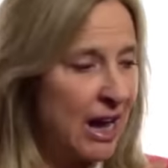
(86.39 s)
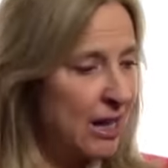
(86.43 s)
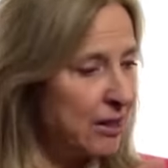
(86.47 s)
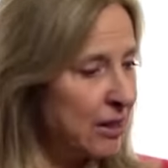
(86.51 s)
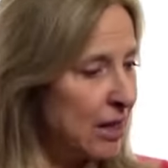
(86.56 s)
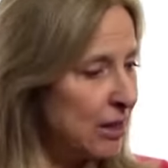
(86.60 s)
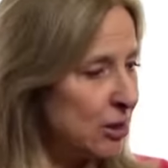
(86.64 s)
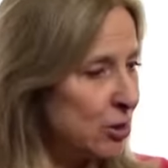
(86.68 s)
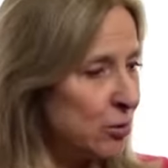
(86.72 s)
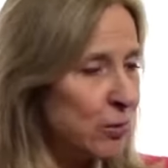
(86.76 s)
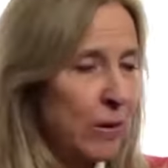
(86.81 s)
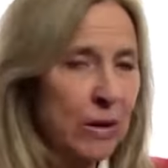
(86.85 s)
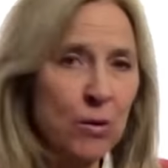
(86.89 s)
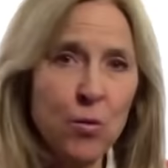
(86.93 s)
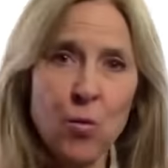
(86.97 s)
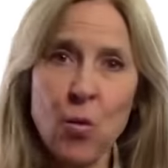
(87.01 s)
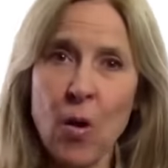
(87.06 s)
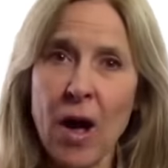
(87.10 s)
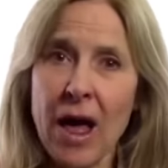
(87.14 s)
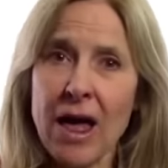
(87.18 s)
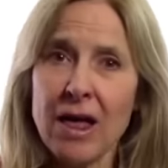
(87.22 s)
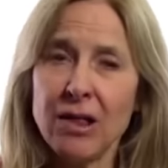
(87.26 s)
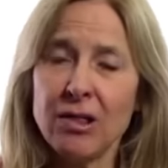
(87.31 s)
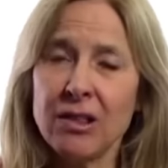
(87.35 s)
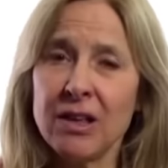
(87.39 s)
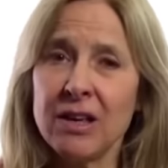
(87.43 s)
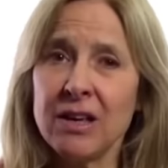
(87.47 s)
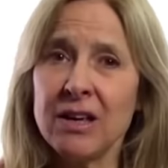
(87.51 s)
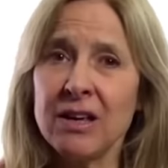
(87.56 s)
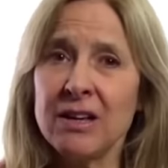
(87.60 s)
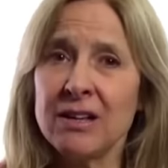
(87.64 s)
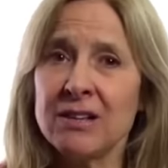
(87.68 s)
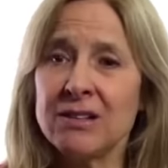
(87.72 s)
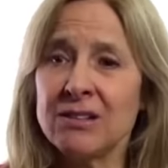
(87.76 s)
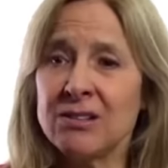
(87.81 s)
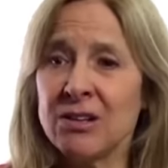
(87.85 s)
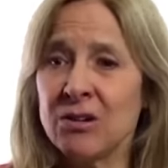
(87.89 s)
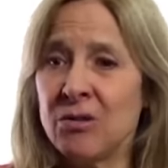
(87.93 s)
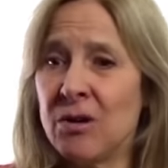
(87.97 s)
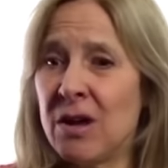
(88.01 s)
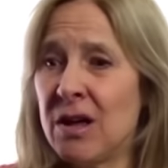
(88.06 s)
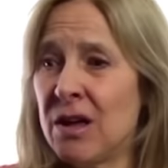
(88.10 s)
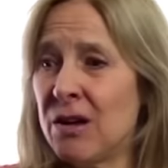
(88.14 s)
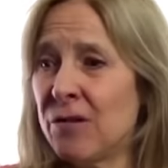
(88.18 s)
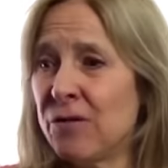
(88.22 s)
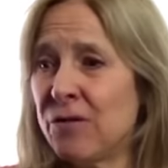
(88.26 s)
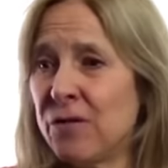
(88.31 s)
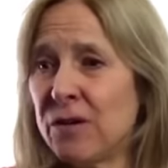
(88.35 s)
and then swing wildly into
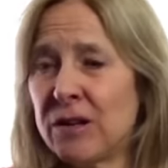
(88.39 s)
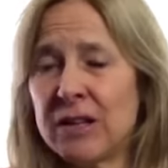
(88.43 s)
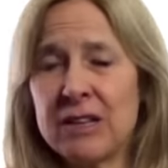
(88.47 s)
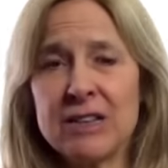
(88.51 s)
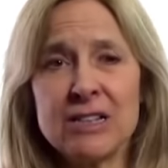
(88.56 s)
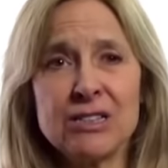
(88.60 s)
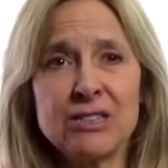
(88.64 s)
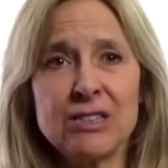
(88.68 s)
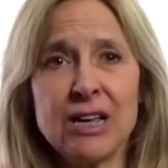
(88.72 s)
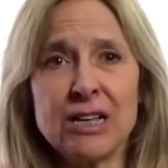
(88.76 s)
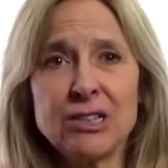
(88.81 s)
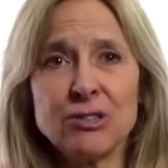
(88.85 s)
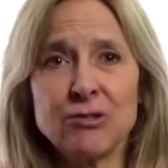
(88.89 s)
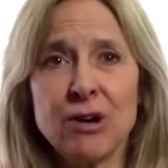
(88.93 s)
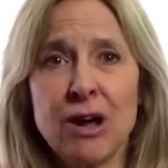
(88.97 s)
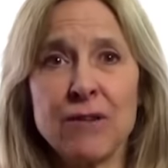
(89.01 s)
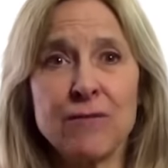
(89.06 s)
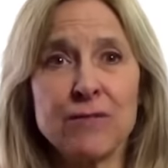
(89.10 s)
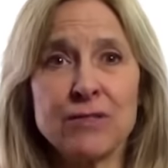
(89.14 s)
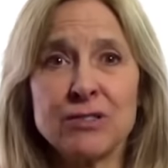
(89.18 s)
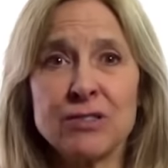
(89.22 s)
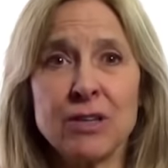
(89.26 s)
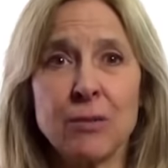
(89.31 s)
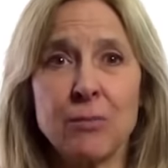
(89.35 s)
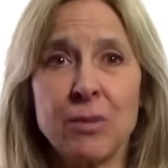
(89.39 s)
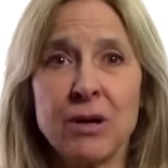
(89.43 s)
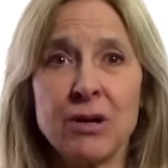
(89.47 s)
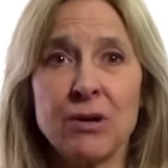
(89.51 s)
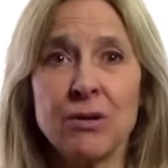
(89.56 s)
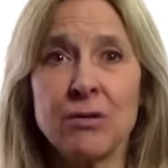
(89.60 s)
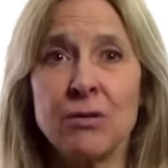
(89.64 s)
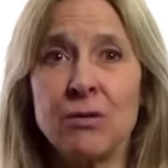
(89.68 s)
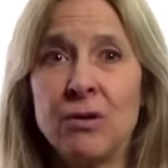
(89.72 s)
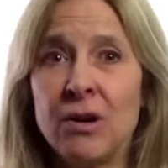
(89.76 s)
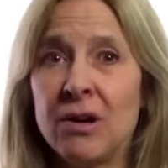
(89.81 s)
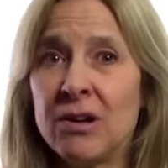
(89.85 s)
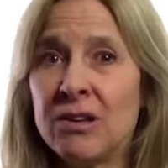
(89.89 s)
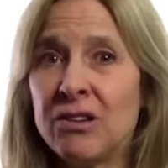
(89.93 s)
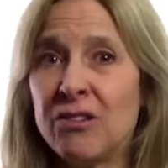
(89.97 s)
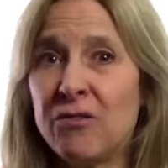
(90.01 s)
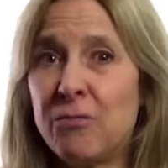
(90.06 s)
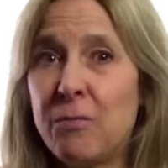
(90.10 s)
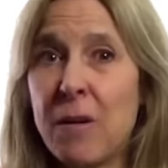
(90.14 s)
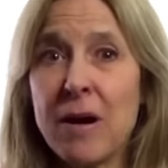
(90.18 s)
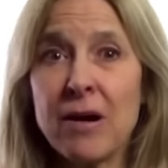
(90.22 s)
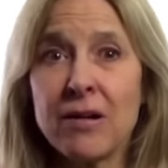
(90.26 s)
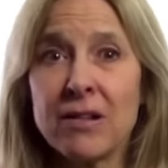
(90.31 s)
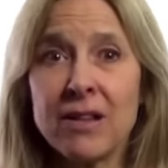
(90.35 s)
feeling the sex drive for somebody who
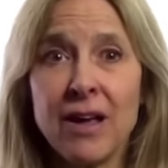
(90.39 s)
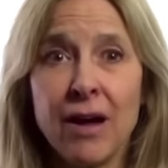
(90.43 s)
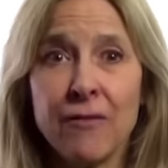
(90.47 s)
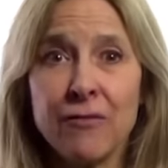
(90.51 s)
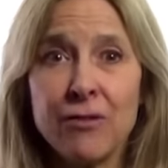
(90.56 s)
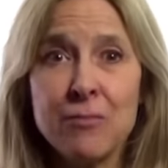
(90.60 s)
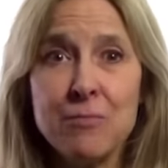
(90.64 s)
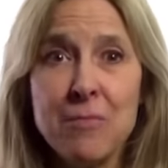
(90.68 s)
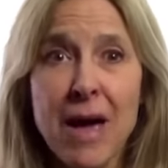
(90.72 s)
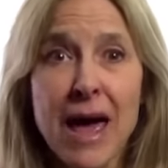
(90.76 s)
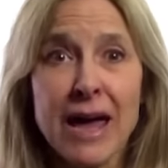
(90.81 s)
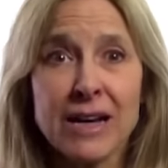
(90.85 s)
you've barely ever